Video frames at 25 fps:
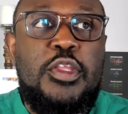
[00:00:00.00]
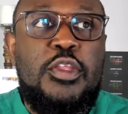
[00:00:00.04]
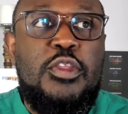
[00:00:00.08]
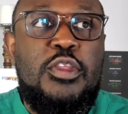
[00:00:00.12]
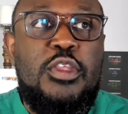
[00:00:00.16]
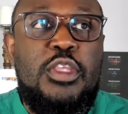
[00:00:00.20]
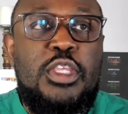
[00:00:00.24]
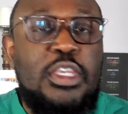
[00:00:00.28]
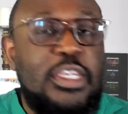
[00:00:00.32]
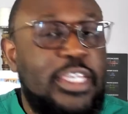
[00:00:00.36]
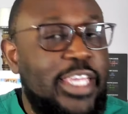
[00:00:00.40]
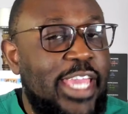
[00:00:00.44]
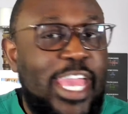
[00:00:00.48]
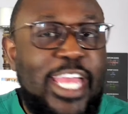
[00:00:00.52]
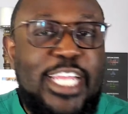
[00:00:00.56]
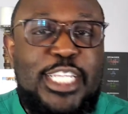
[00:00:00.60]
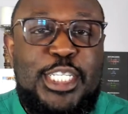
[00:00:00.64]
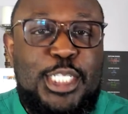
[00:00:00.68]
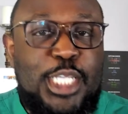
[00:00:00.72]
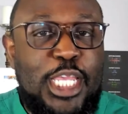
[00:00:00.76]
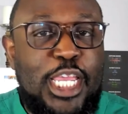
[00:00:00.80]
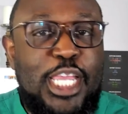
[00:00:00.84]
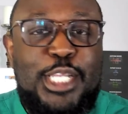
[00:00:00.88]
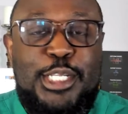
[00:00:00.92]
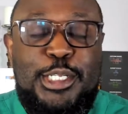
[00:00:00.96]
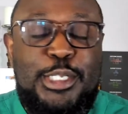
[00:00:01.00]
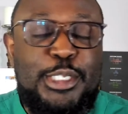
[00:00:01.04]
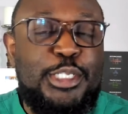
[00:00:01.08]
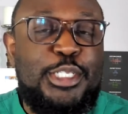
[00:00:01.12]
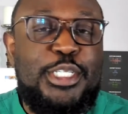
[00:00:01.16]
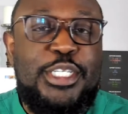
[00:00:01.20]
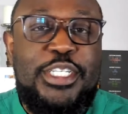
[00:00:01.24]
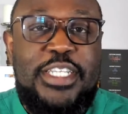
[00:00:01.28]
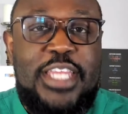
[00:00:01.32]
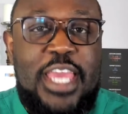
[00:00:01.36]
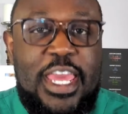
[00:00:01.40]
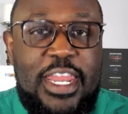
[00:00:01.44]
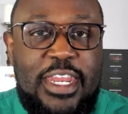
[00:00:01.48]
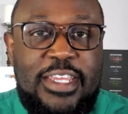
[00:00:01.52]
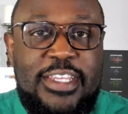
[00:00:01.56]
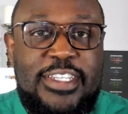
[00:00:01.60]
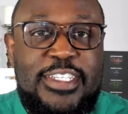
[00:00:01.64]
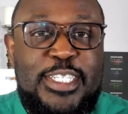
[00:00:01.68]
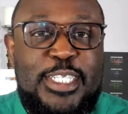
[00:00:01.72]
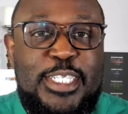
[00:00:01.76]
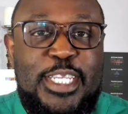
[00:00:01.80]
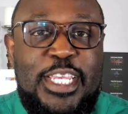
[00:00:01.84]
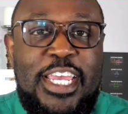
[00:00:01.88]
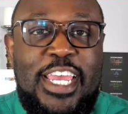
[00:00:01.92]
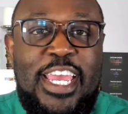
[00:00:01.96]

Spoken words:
You can't change your genetics.